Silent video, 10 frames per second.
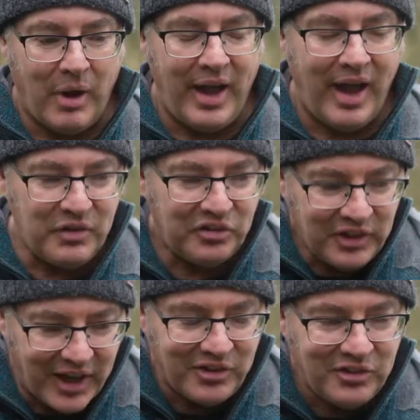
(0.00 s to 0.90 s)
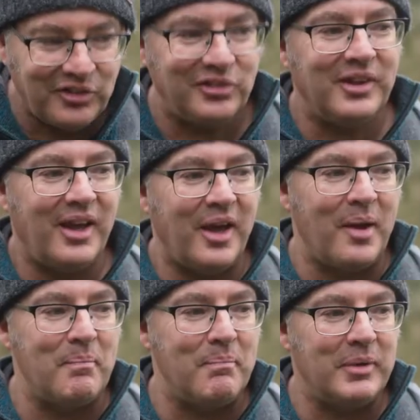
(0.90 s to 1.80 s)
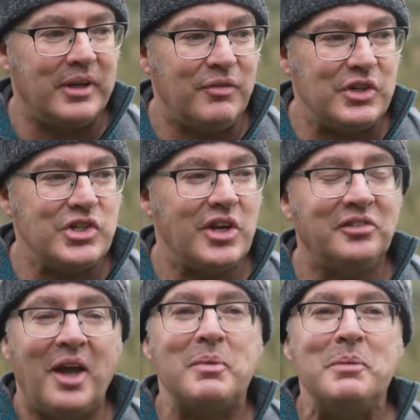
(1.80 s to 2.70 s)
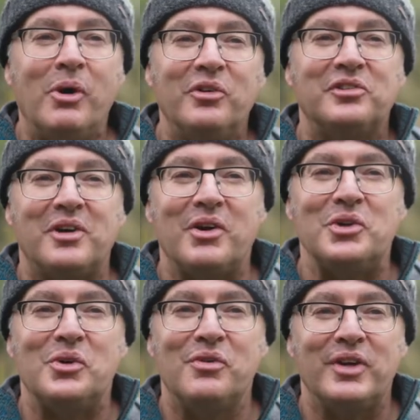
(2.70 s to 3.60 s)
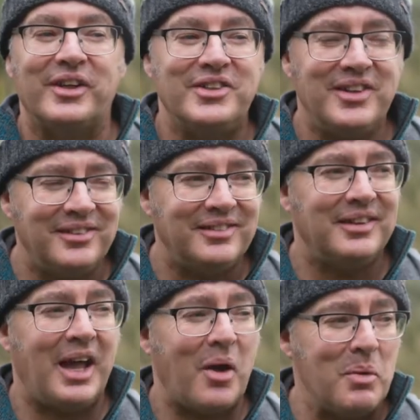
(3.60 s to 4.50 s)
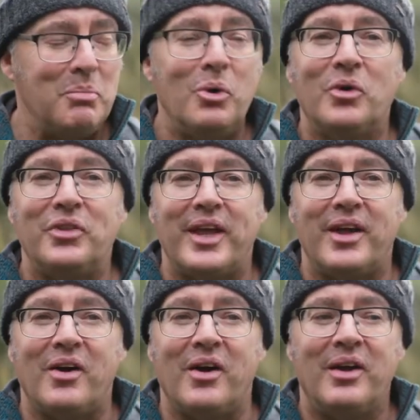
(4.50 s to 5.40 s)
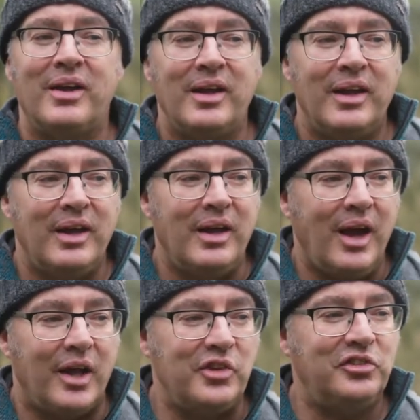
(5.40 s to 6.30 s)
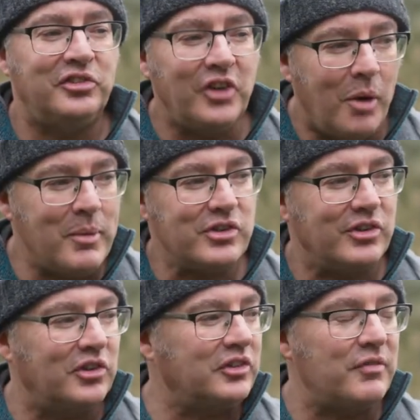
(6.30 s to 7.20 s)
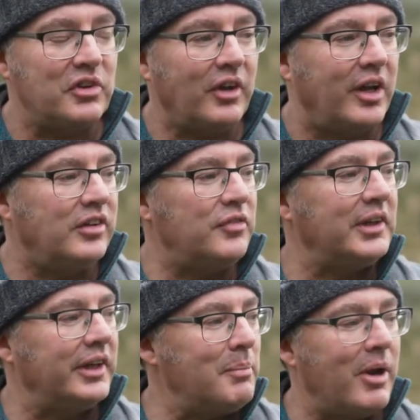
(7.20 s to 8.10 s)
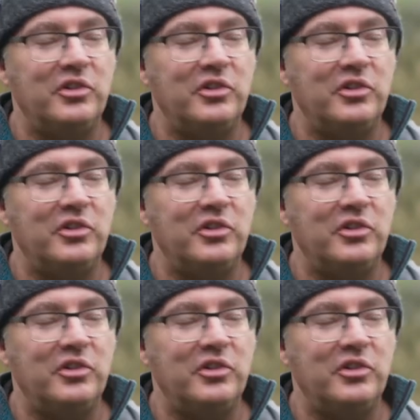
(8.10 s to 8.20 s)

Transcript: I have a sense, um, given just how many ponds there are in Norfolk and just how important they are, and there's so much to discover scientifically about